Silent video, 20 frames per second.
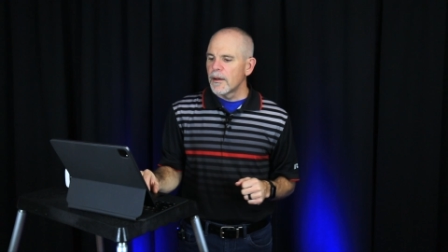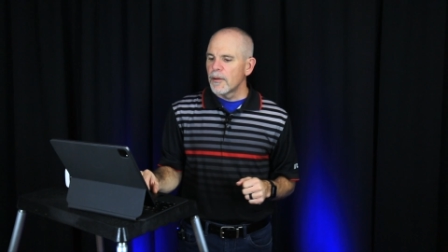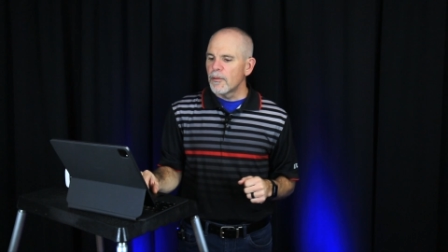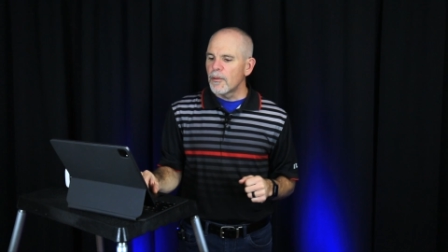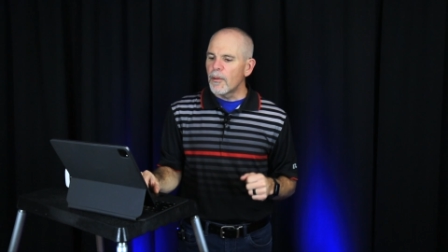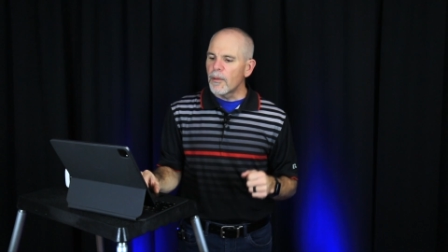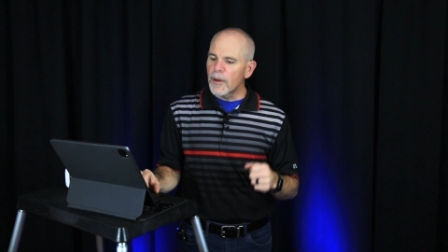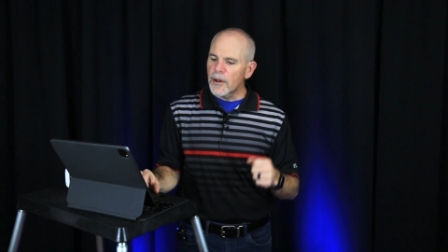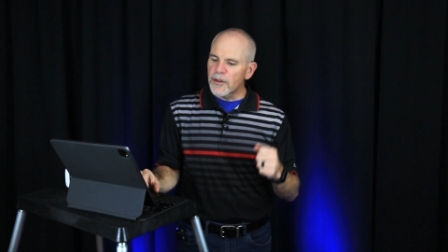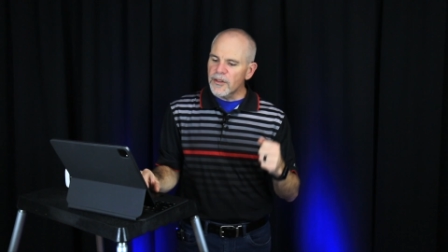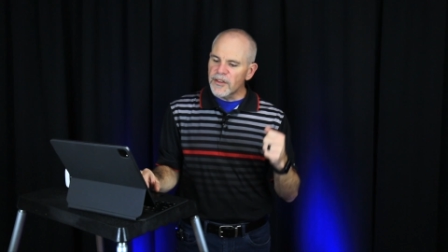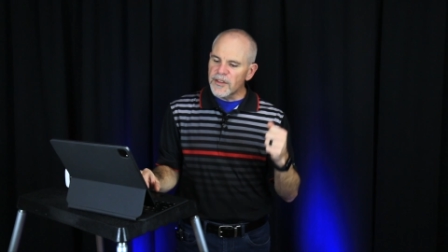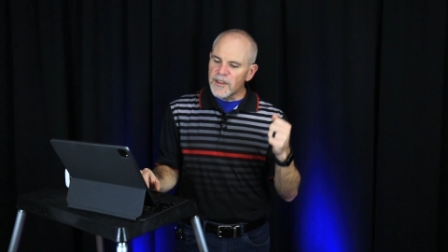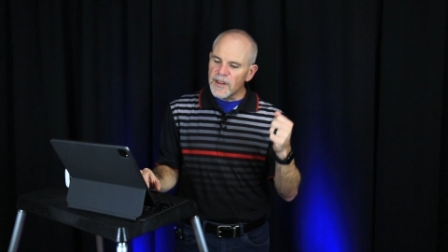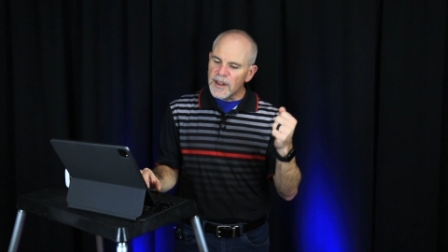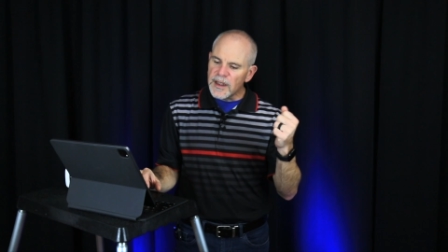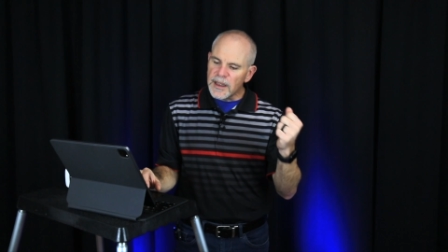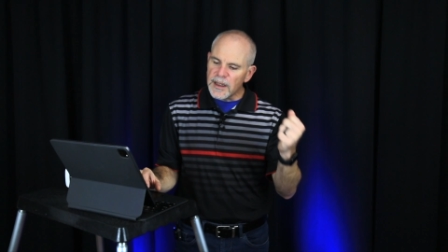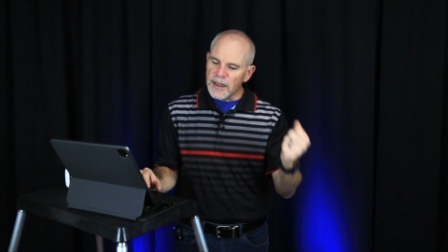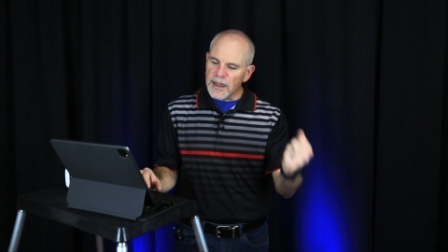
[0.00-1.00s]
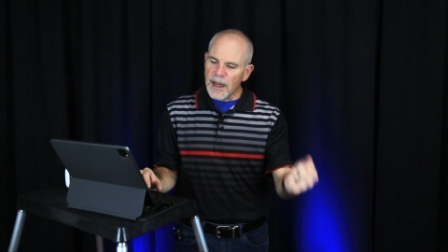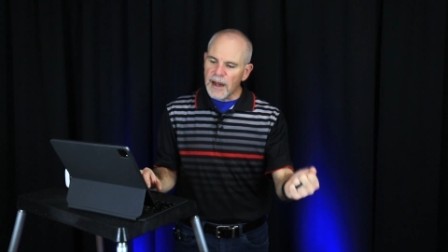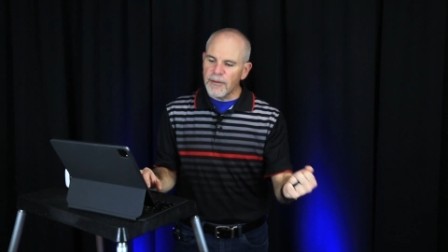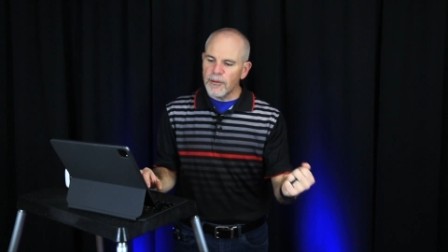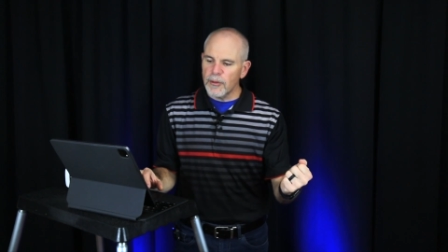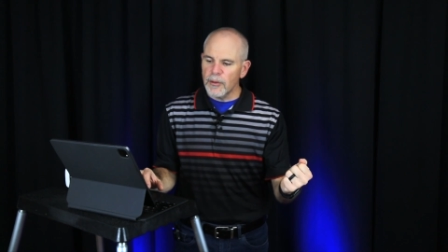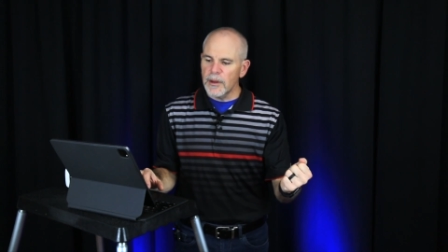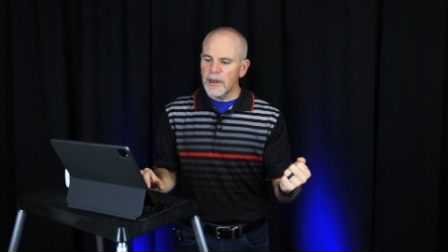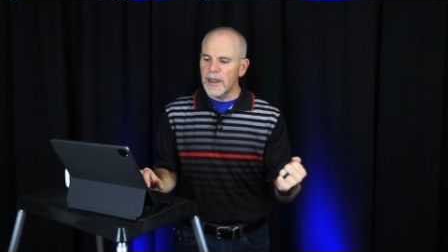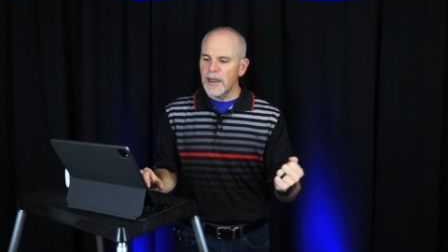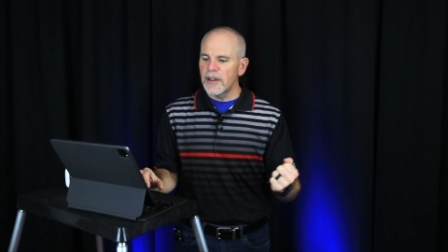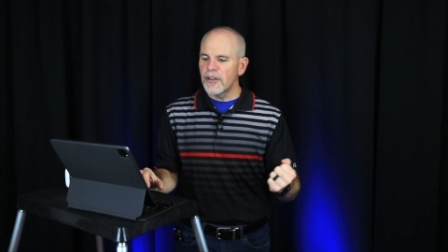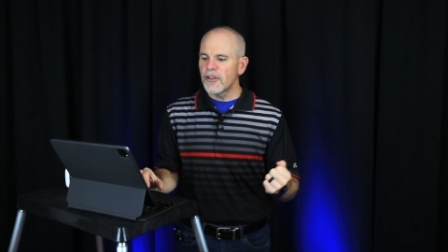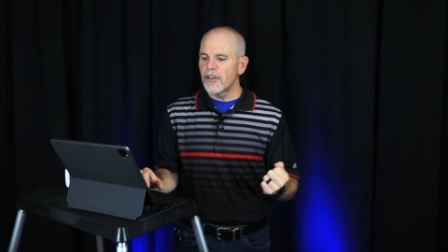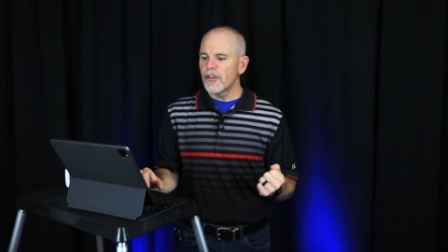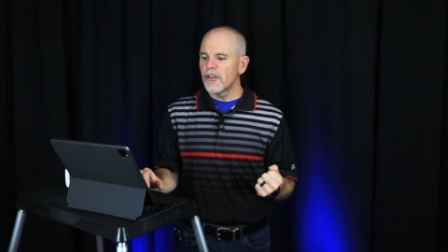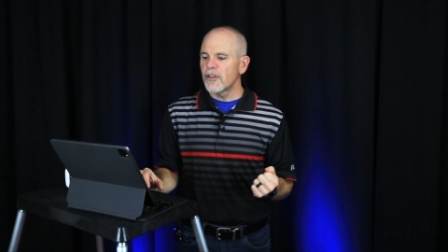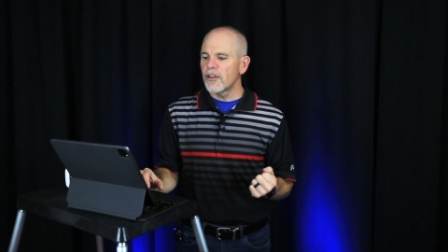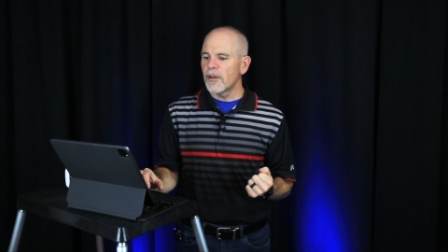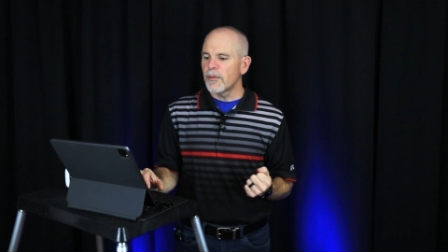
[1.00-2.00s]
when we're seeking to have a
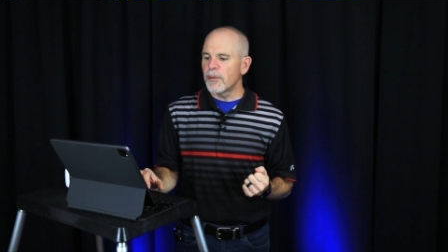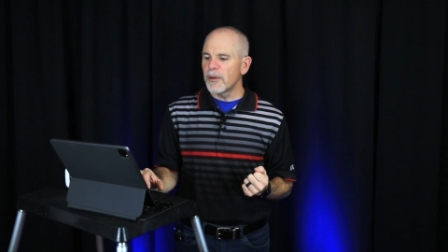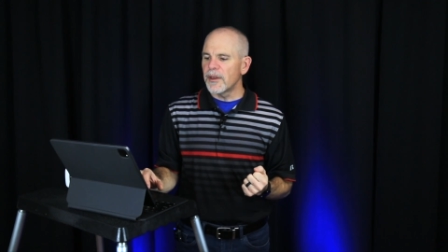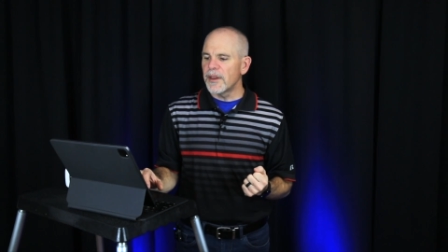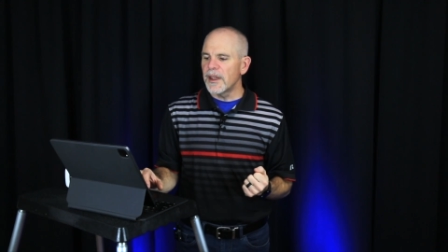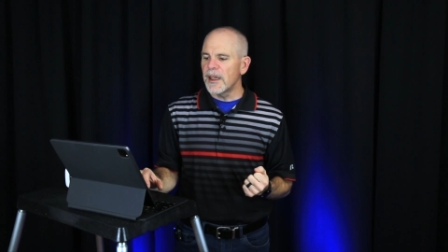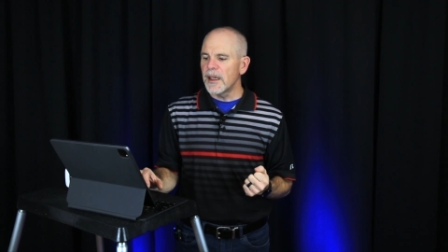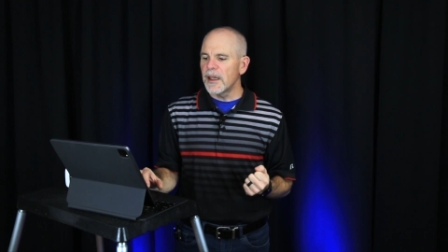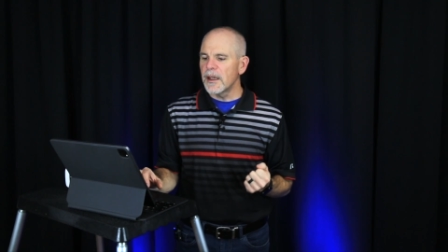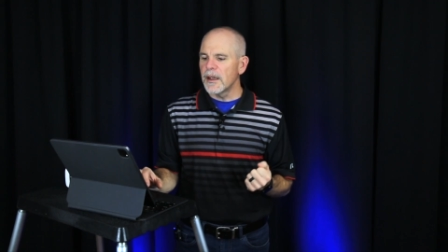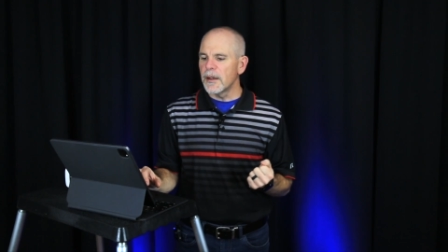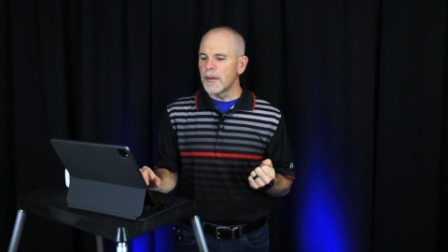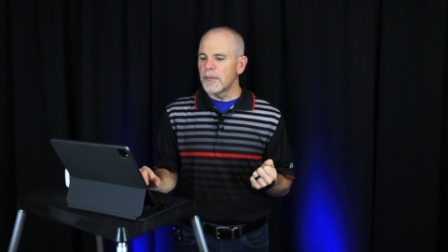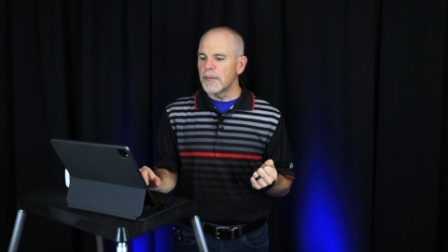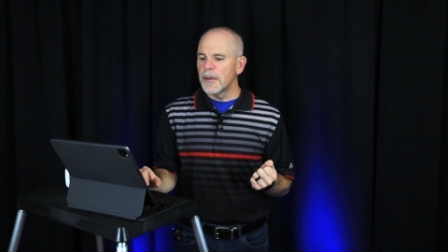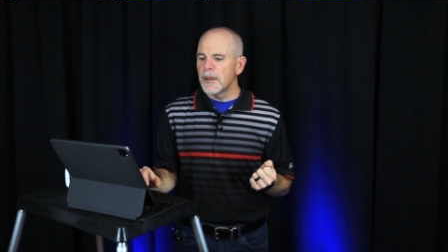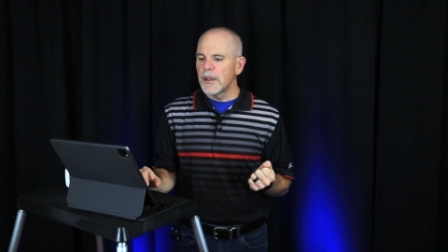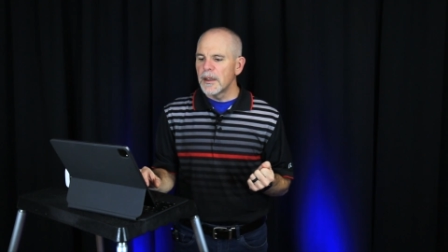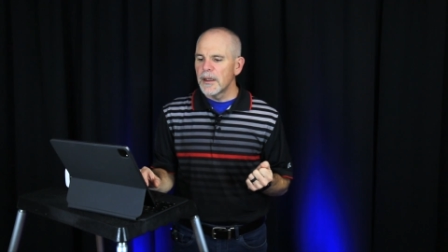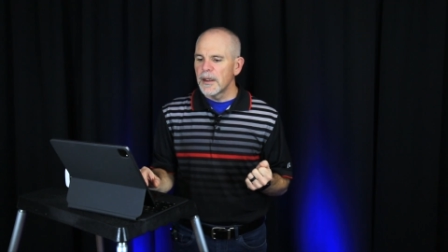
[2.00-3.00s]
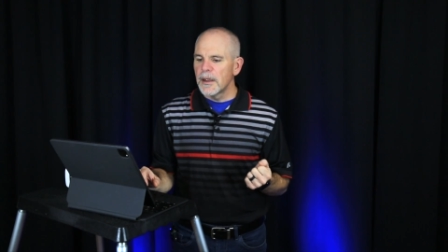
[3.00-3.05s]
relationship with Him,